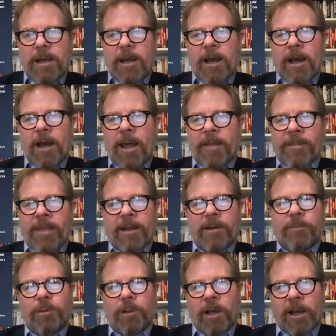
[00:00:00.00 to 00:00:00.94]
And that
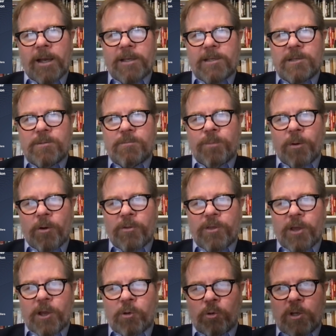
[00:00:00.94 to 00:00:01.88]
applies both
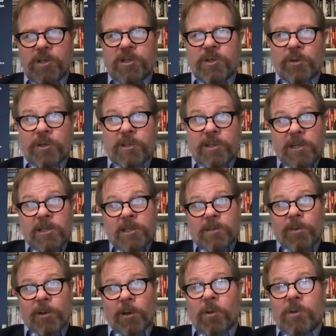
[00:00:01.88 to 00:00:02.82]
across
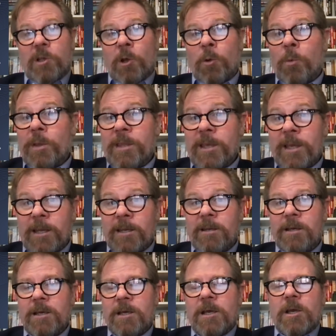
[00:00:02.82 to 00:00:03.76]
jurisdictions, but also
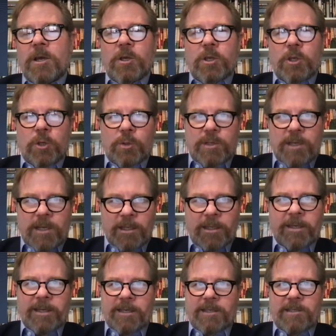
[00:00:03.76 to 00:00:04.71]
within
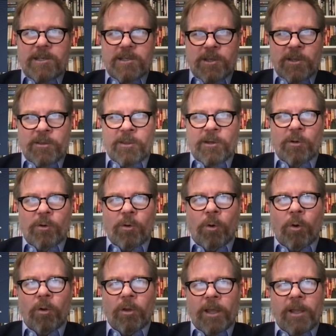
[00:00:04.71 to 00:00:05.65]
utilities, so that
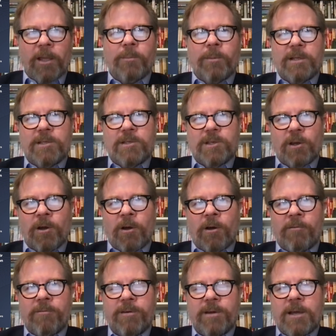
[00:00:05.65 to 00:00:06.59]
all elements
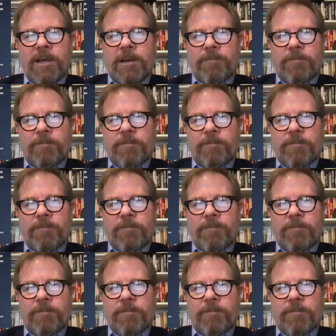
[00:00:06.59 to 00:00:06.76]
of